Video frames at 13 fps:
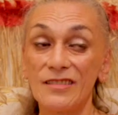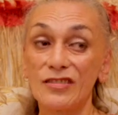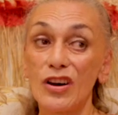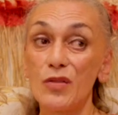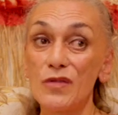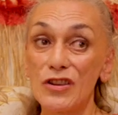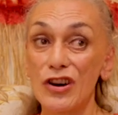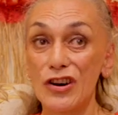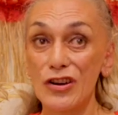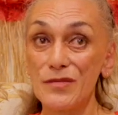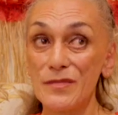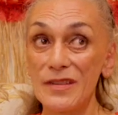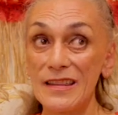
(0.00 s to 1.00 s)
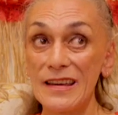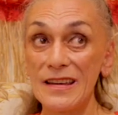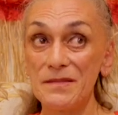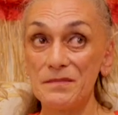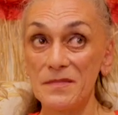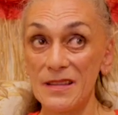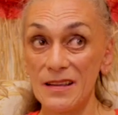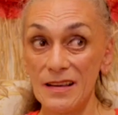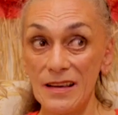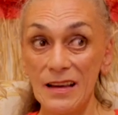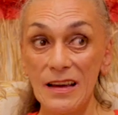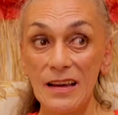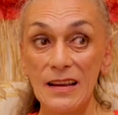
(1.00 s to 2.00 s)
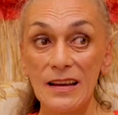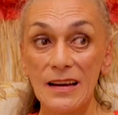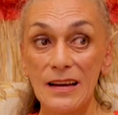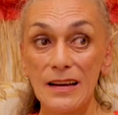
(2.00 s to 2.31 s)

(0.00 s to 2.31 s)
So I went home and